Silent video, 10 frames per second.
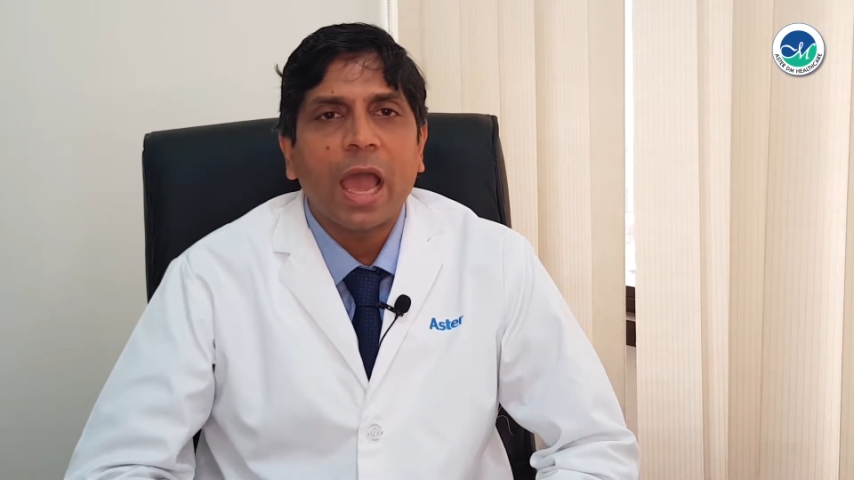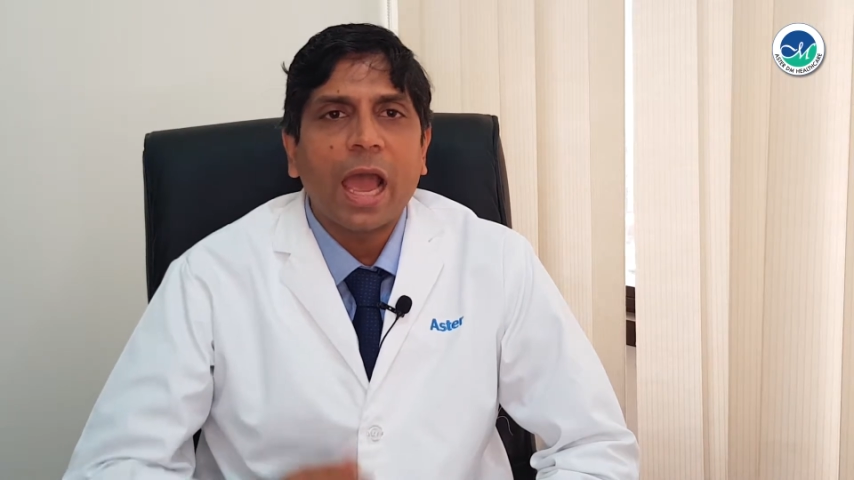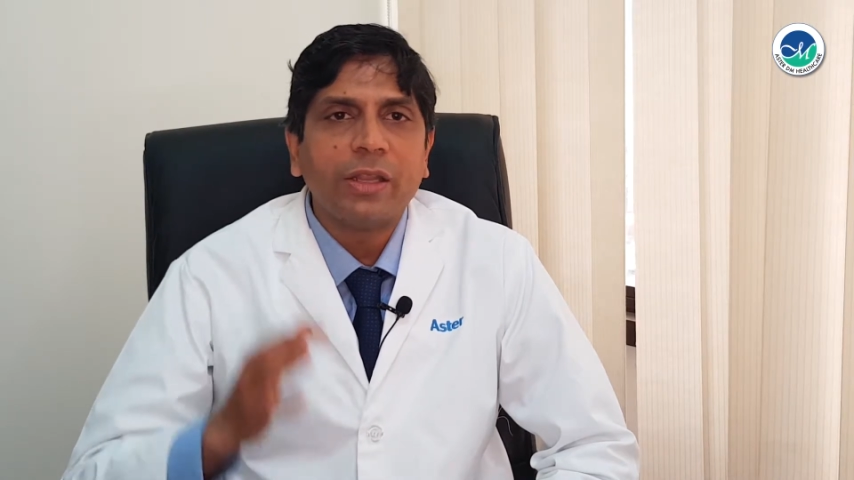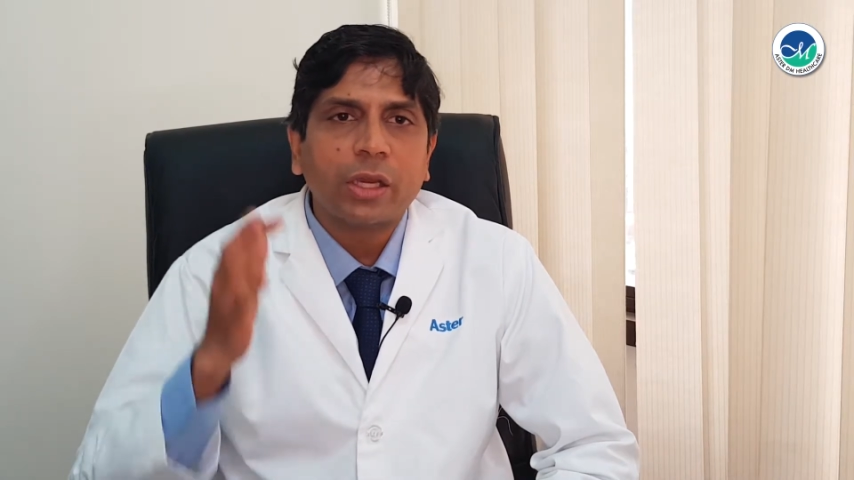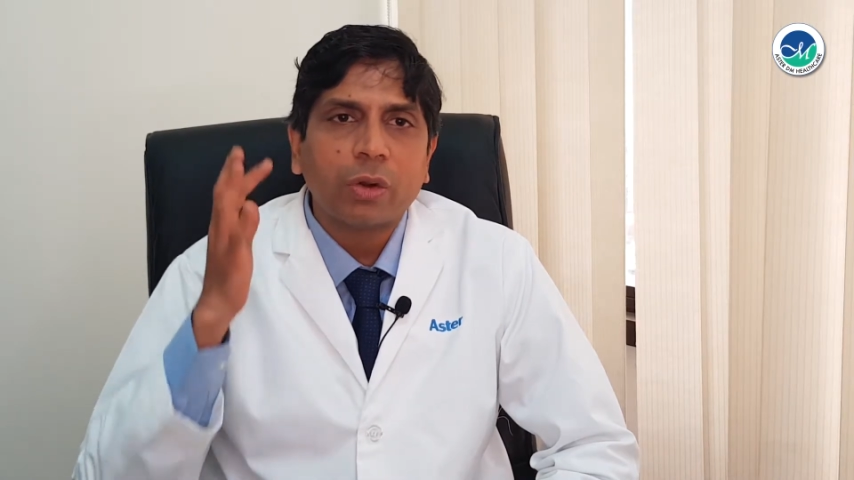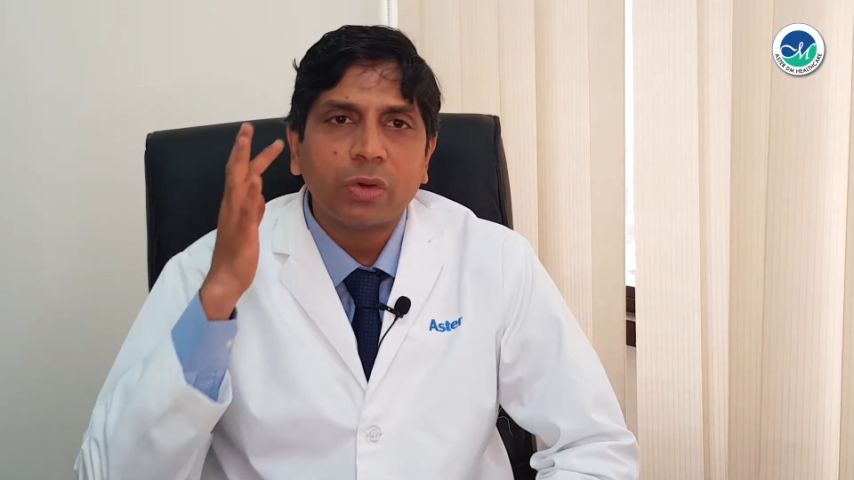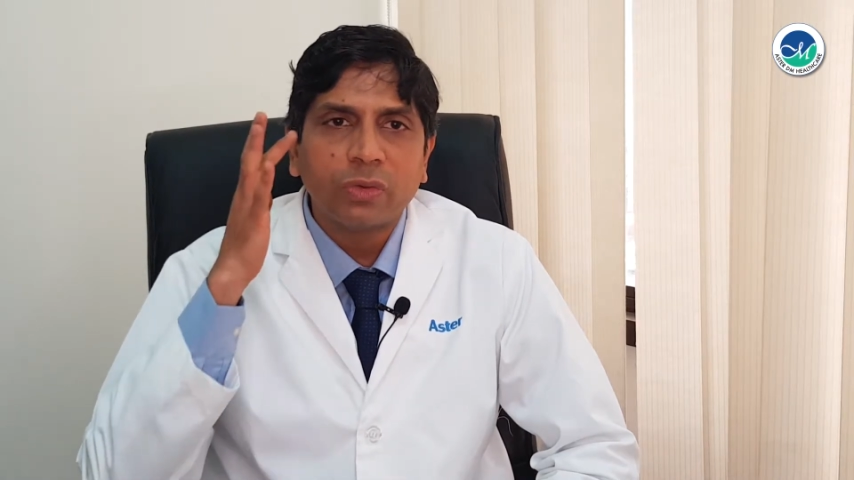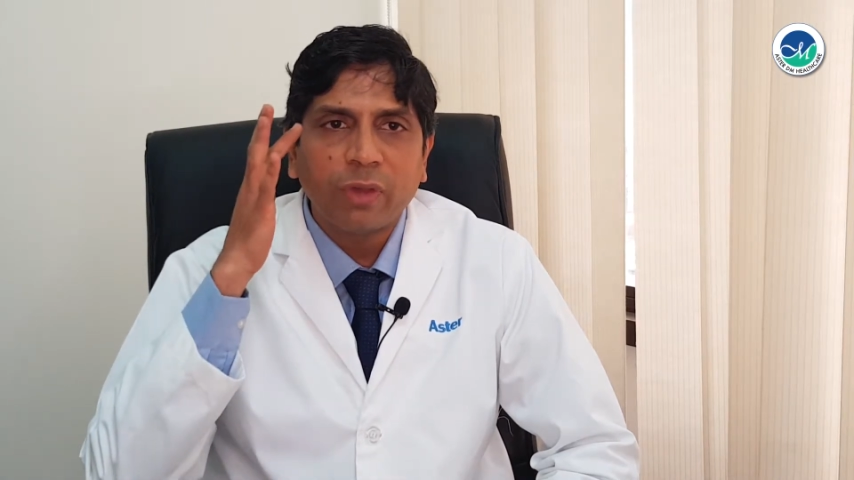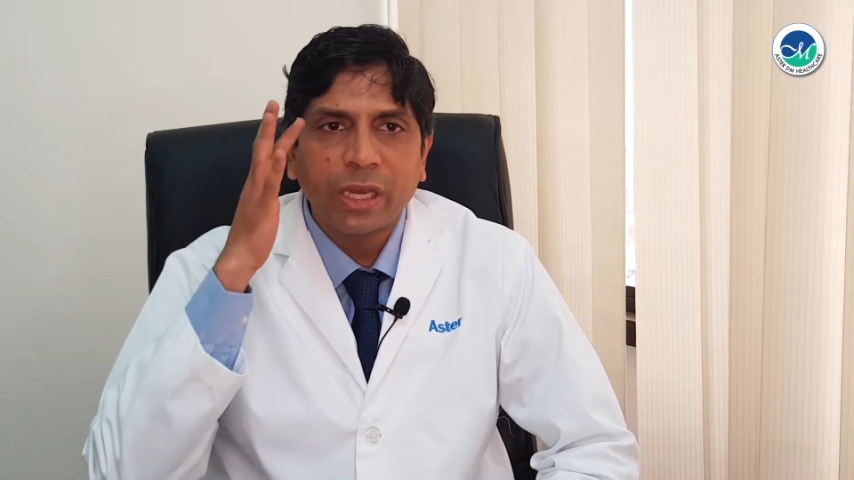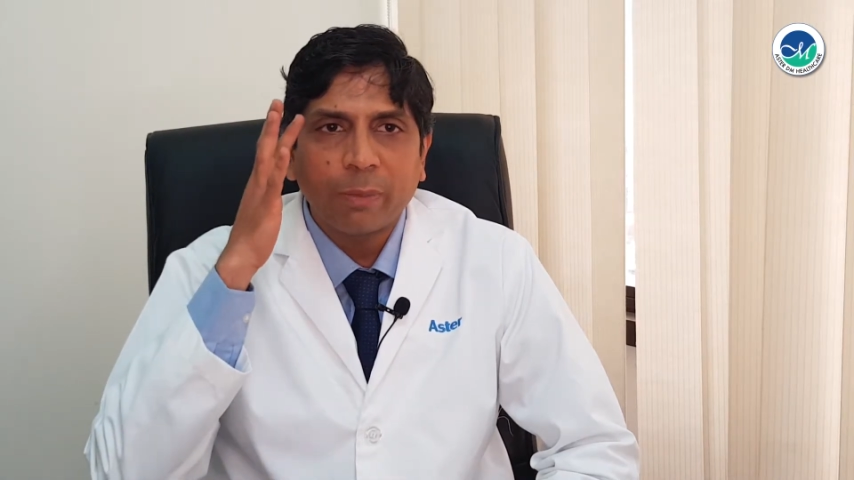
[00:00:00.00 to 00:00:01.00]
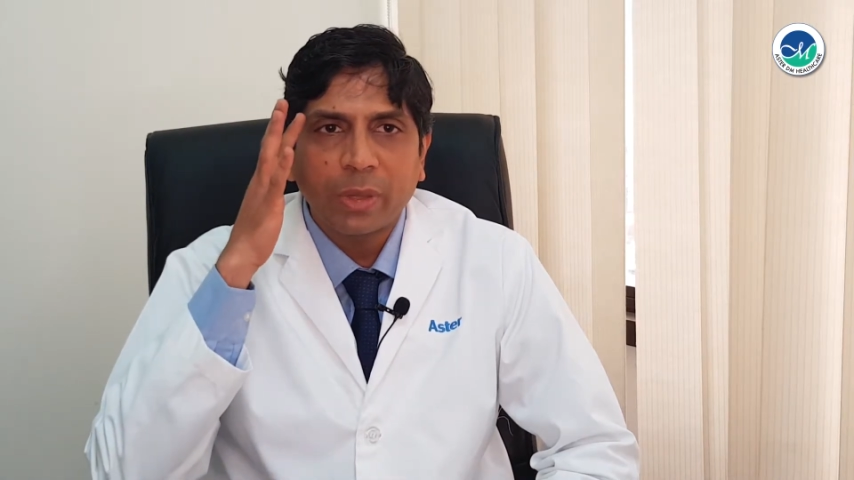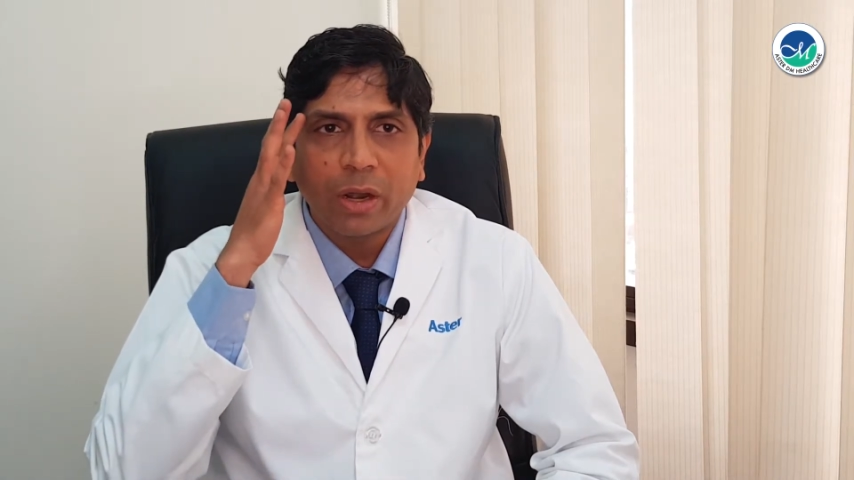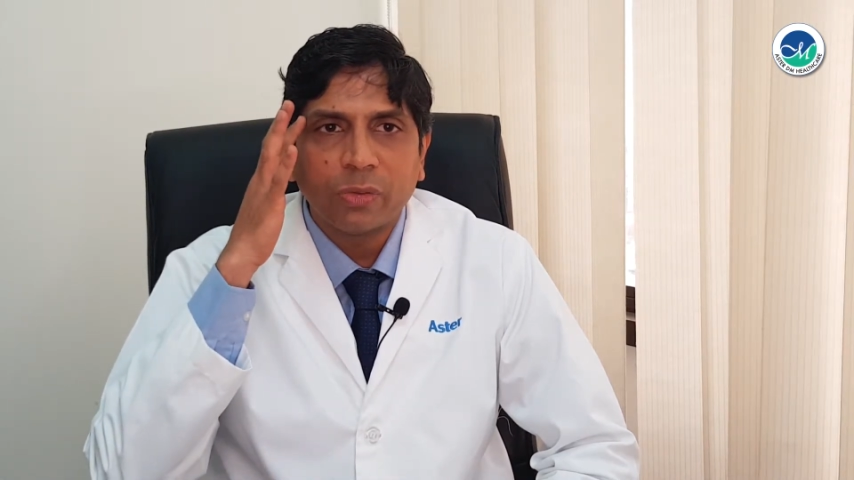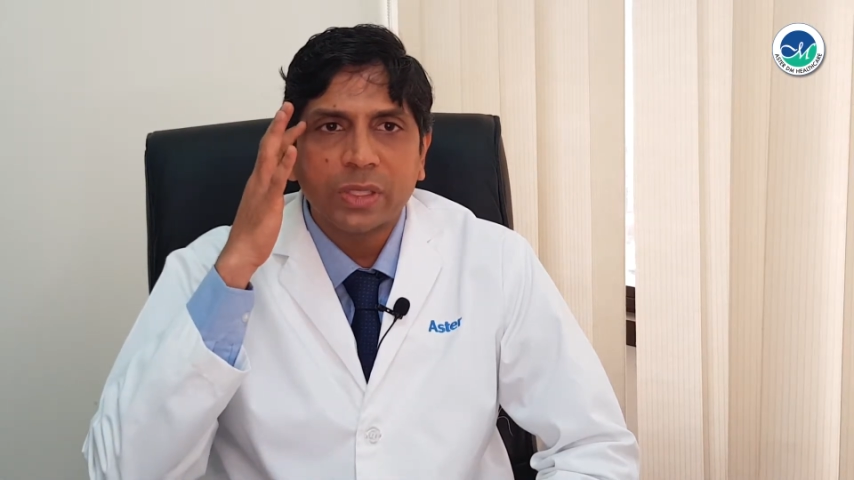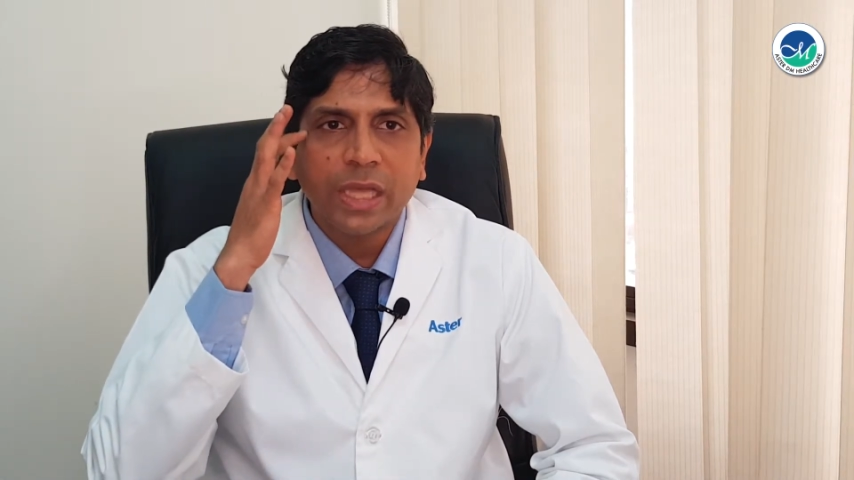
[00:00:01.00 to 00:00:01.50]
and the crow's feet appear on the